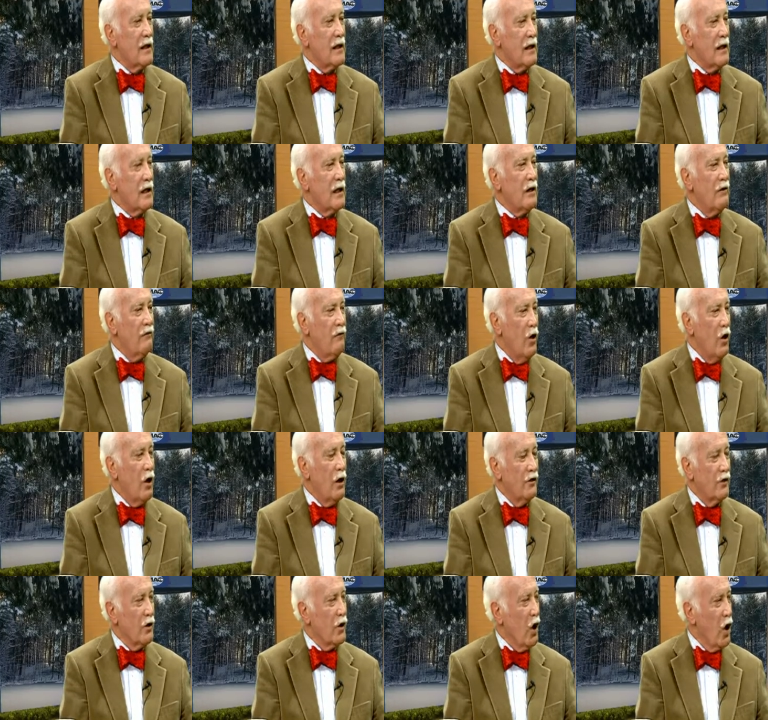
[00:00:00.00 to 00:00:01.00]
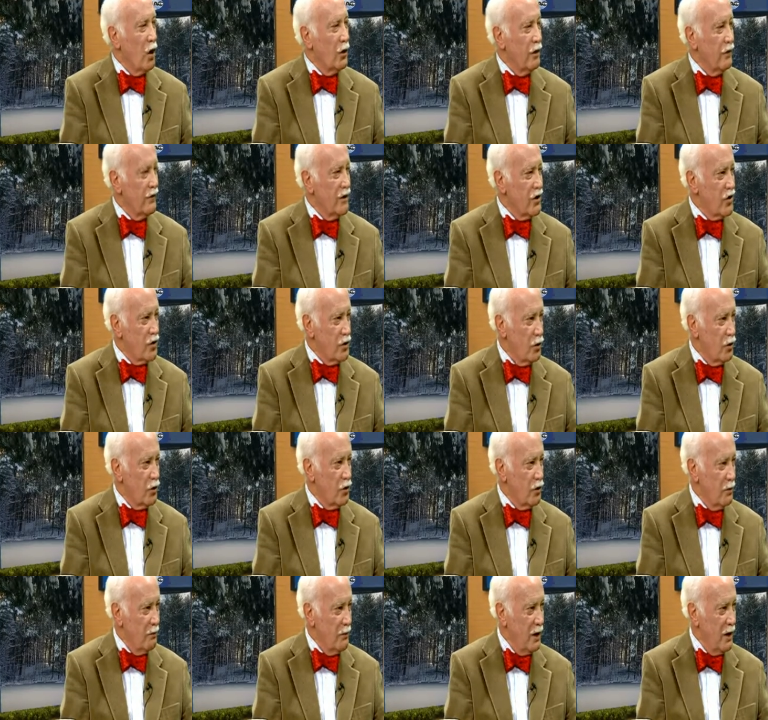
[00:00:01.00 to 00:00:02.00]
involved in all of this
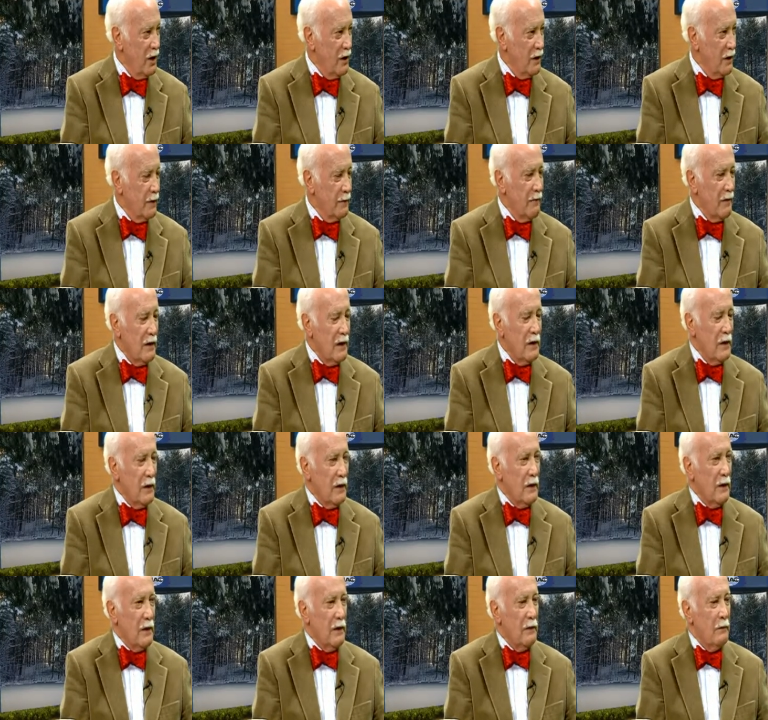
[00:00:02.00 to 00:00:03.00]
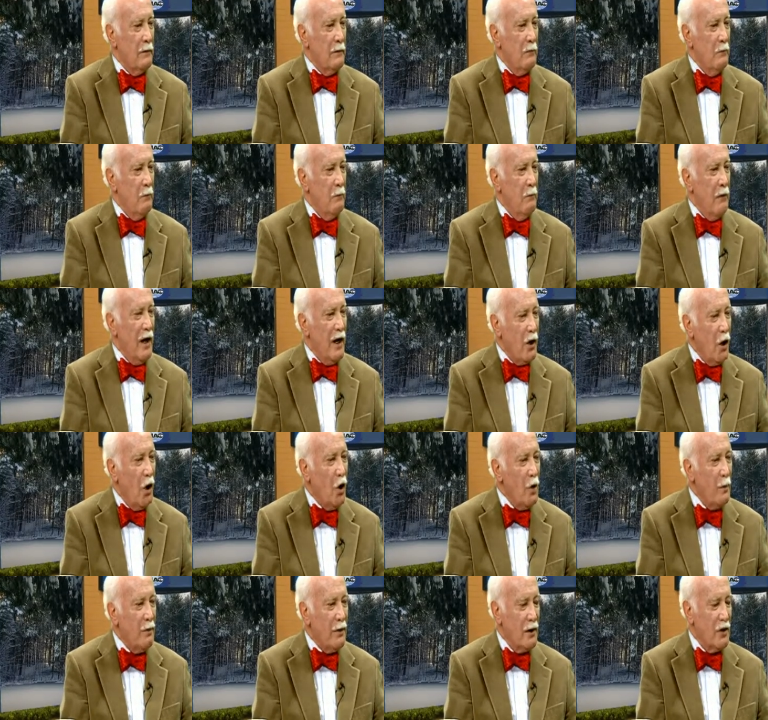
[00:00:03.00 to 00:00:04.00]
social media. My
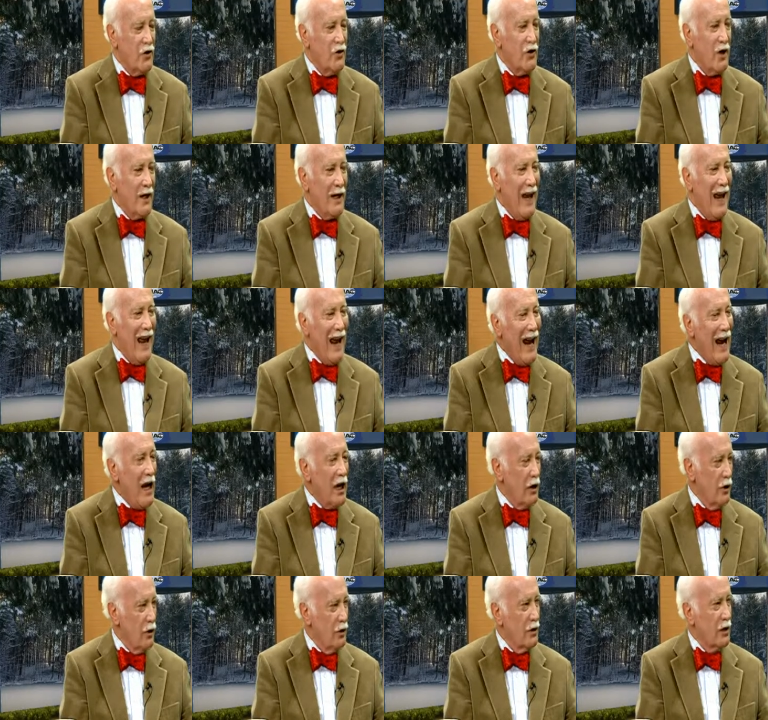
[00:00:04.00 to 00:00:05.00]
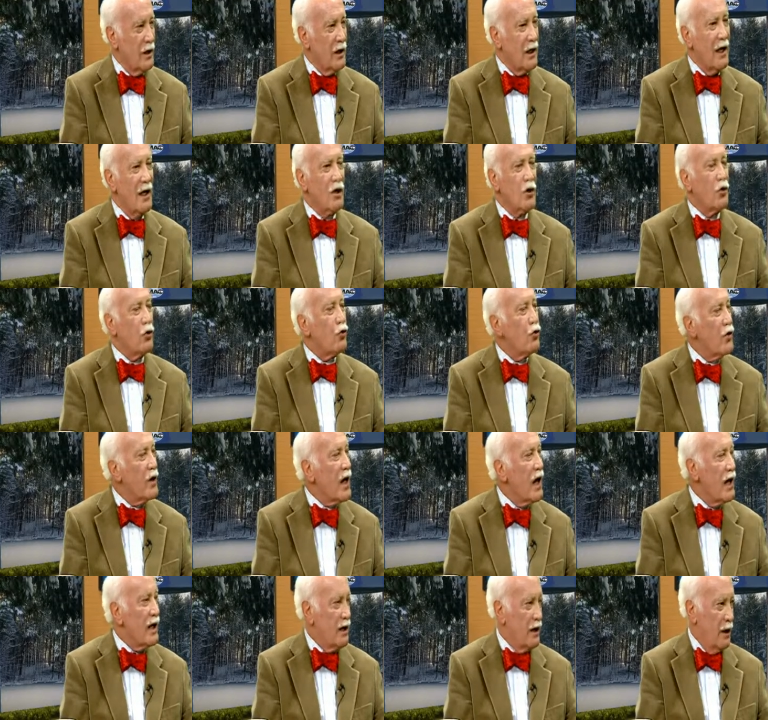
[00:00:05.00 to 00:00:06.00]
hope is that anger can
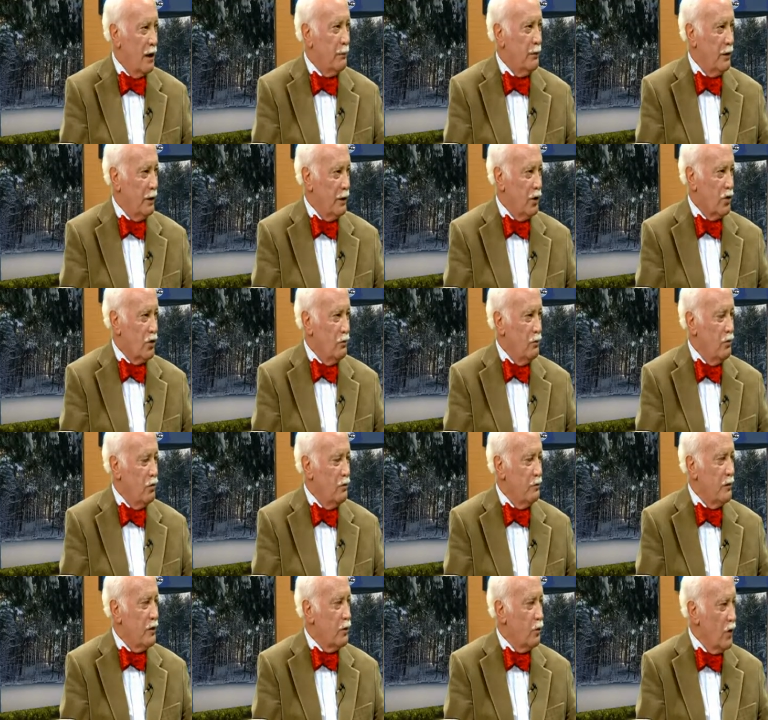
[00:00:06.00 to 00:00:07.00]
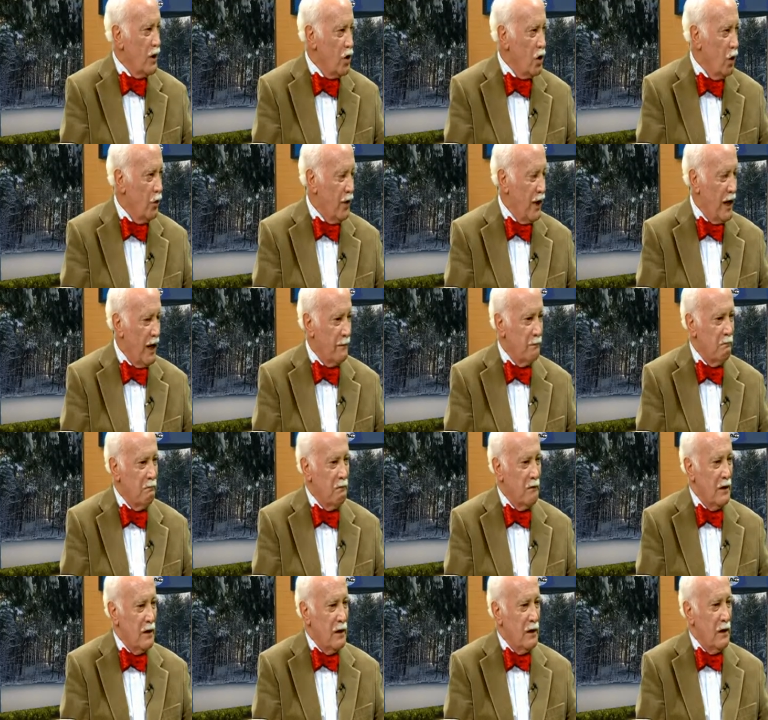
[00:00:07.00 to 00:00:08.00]
create a political movement. We know that.
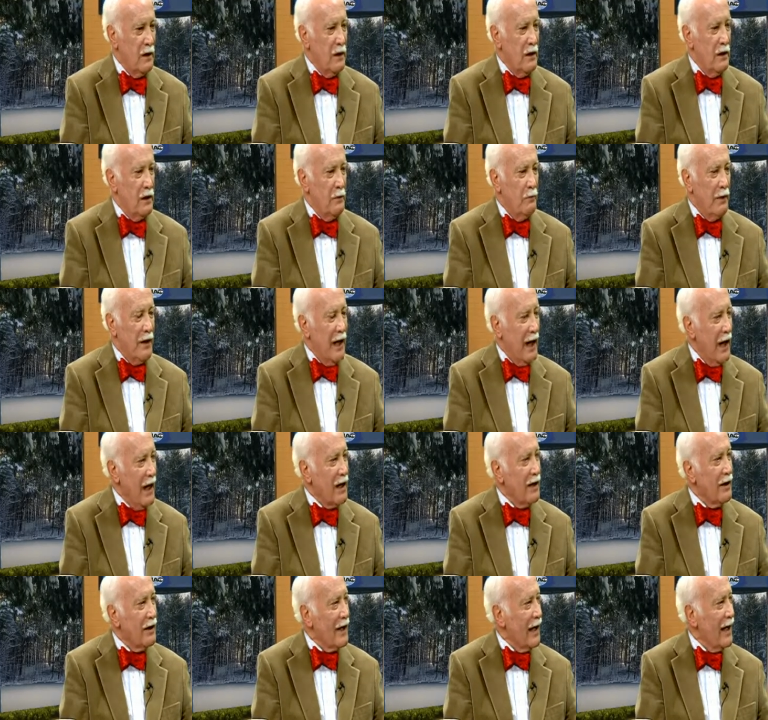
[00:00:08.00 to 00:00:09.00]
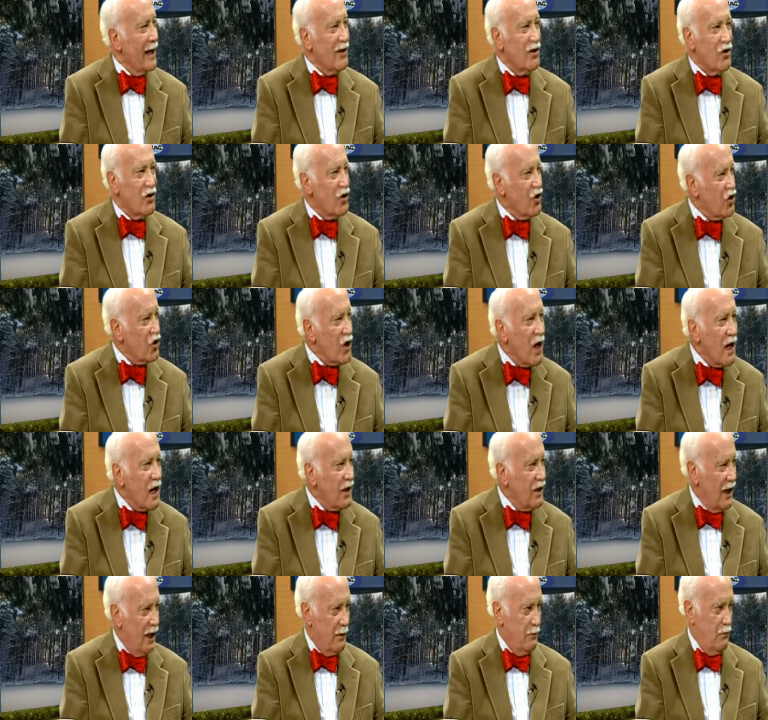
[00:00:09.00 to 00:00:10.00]
But anger can't sustain
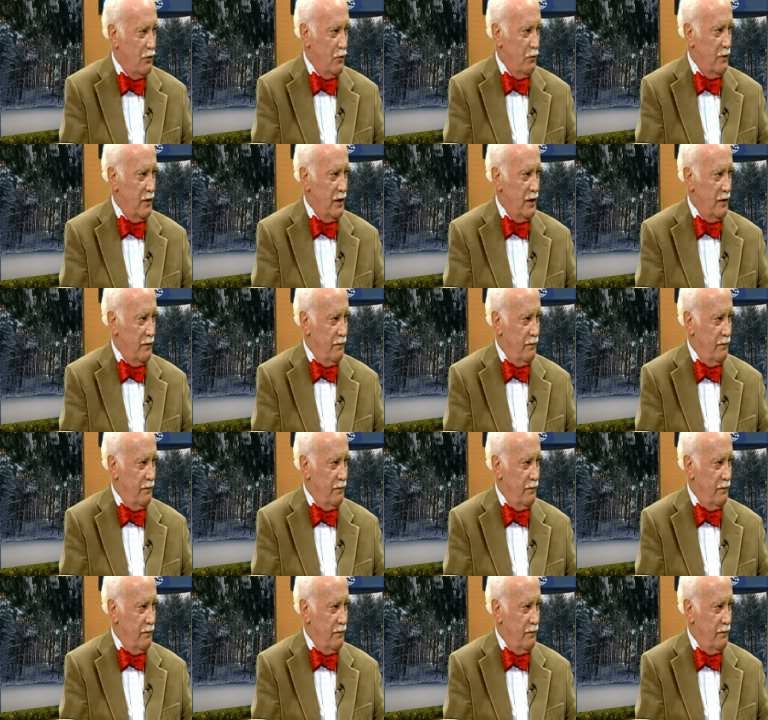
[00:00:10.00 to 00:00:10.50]
that movement.